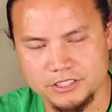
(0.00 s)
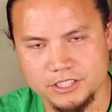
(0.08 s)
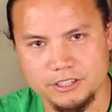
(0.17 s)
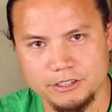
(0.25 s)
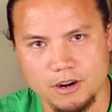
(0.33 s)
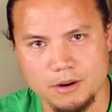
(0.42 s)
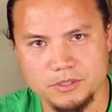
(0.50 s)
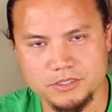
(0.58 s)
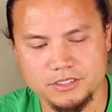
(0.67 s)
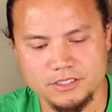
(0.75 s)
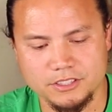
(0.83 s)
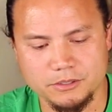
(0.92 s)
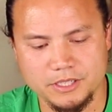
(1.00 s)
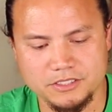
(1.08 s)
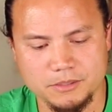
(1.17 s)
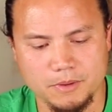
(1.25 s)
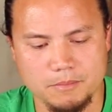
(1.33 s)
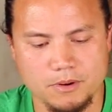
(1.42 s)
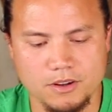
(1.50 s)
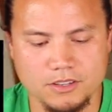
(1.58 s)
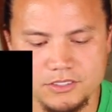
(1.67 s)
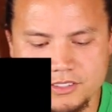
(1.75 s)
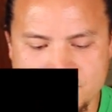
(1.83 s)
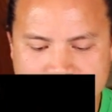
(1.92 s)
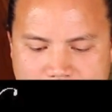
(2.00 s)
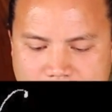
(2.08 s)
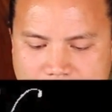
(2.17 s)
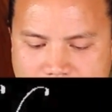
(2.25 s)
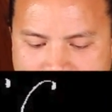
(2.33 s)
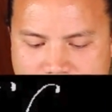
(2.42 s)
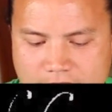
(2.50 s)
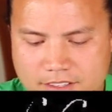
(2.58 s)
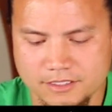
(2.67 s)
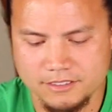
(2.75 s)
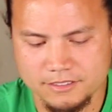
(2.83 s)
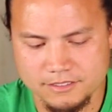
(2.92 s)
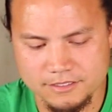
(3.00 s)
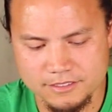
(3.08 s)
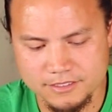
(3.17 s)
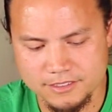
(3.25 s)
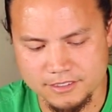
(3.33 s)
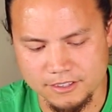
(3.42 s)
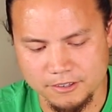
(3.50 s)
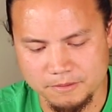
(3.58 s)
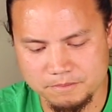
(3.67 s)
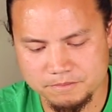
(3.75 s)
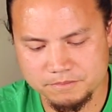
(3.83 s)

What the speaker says: Jerry Robertson at UAC My Balls. So